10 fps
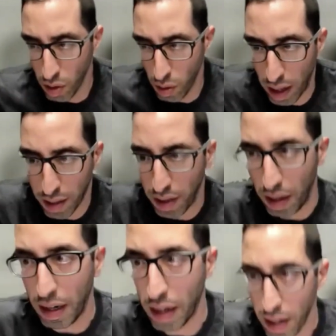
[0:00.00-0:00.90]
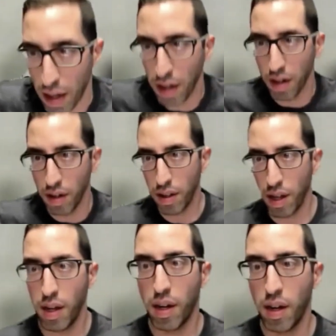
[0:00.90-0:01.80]
I hear
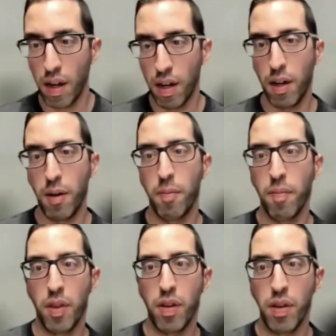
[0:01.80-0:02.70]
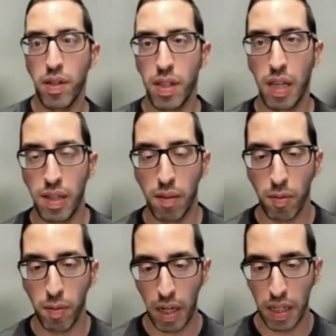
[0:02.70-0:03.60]
that there is some
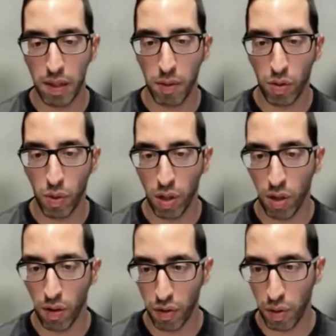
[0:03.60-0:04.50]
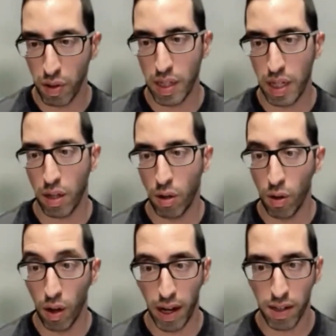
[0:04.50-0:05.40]
commonality between all of you, is that
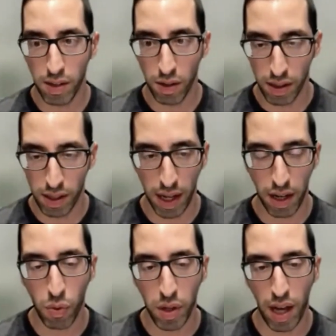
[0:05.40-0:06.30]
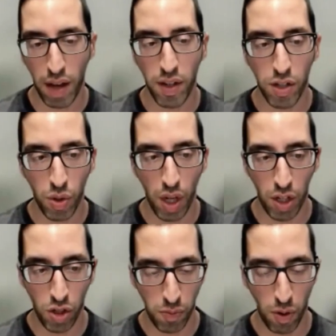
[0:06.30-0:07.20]
all hands on deck. We have an
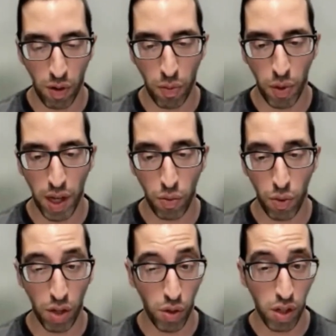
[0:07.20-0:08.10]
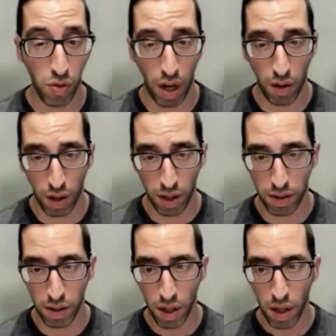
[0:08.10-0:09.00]
education program with that. We are doing dry
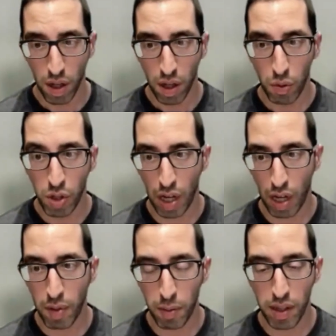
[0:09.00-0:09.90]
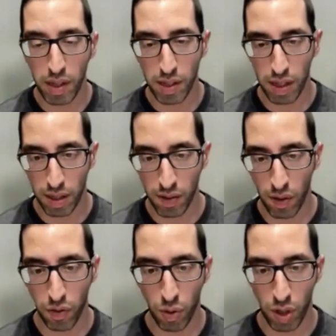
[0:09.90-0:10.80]
runs, which can be a bit extensive,
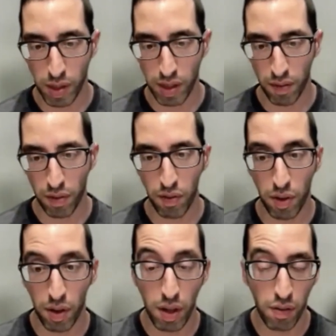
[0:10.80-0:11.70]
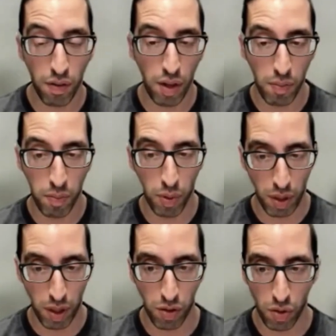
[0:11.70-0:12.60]
of course, but something very, very
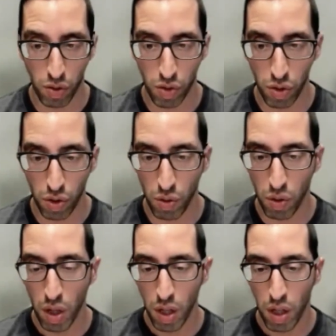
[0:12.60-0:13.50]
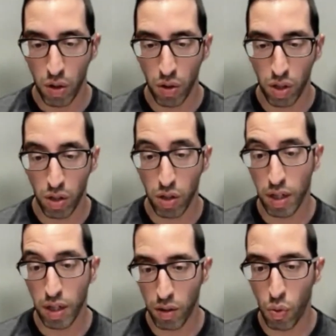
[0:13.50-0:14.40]
important to do.
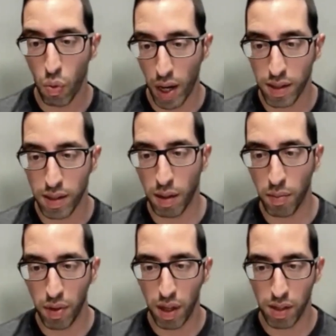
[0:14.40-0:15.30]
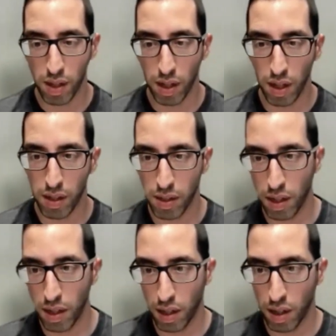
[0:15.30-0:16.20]
That once something is
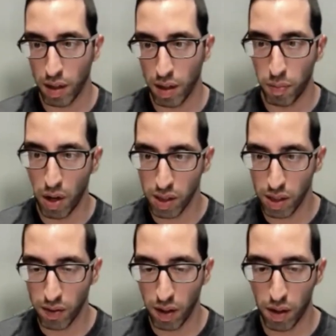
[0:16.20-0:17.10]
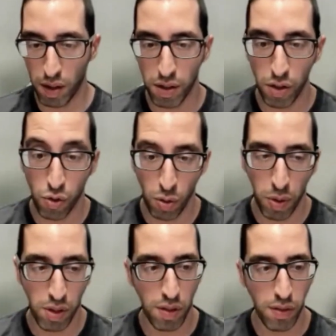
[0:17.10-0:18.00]
a positive alert, a true
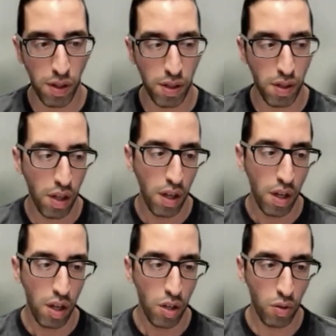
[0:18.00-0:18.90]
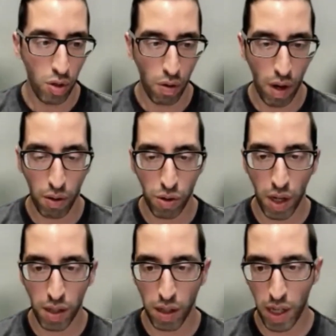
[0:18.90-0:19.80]
positive alert, you'll know how to
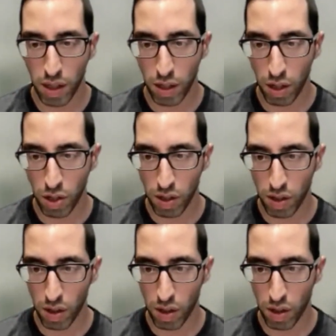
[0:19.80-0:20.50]
handle that and not just